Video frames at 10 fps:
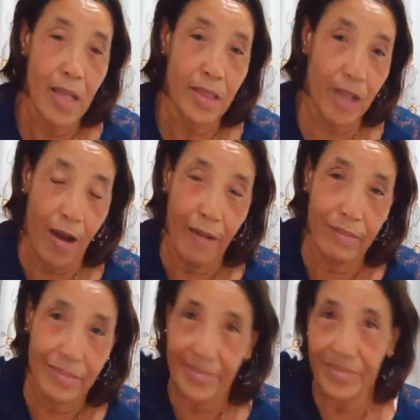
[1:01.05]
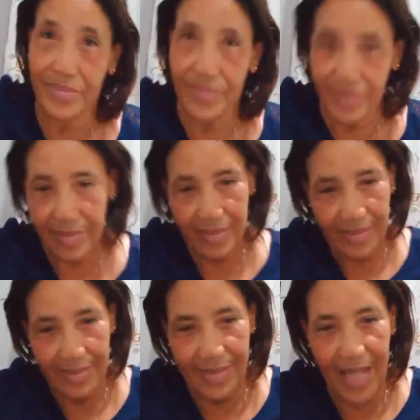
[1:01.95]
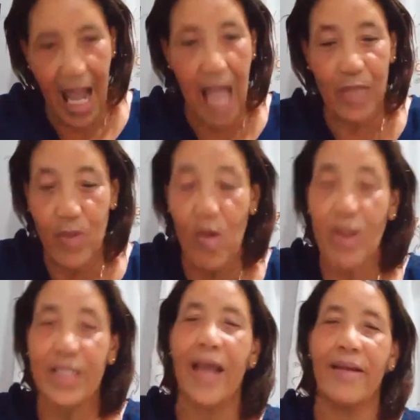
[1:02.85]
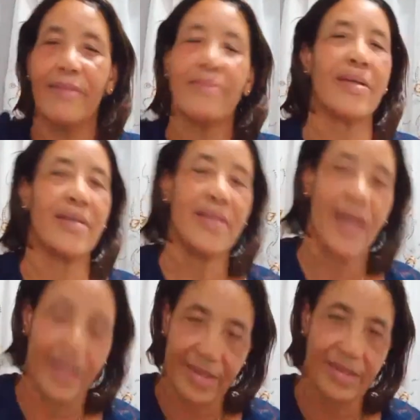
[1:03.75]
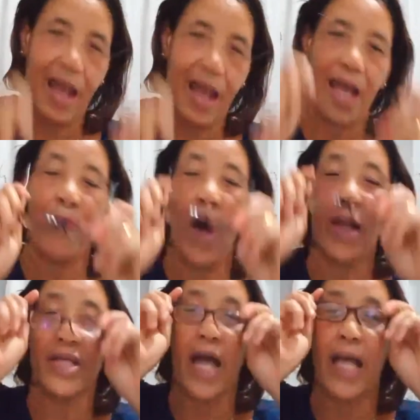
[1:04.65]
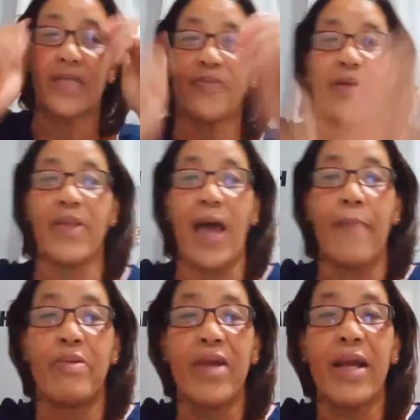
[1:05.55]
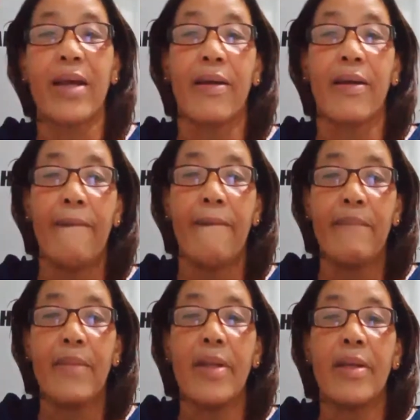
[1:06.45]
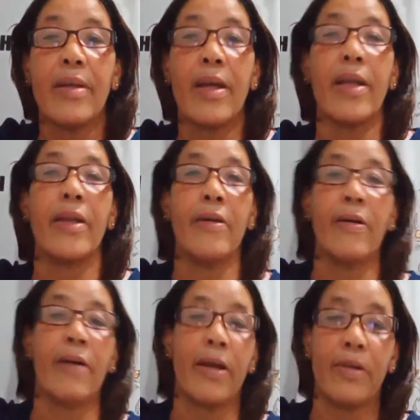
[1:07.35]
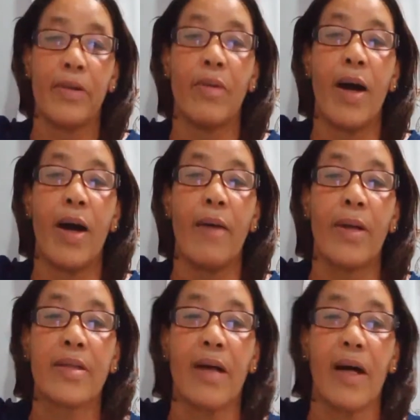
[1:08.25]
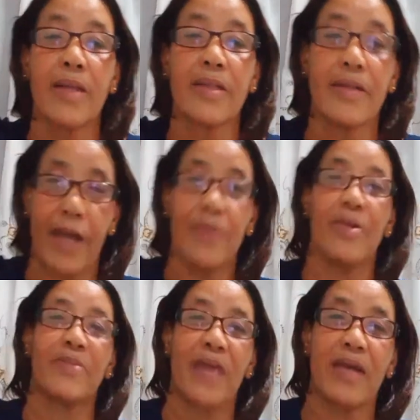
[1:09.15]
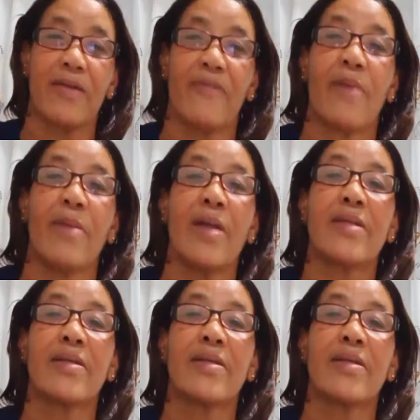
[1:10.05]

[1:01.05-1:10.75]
So, as we were saying, yes, I apologize for that break. I don't know what caused it. I know it. Thank you very much.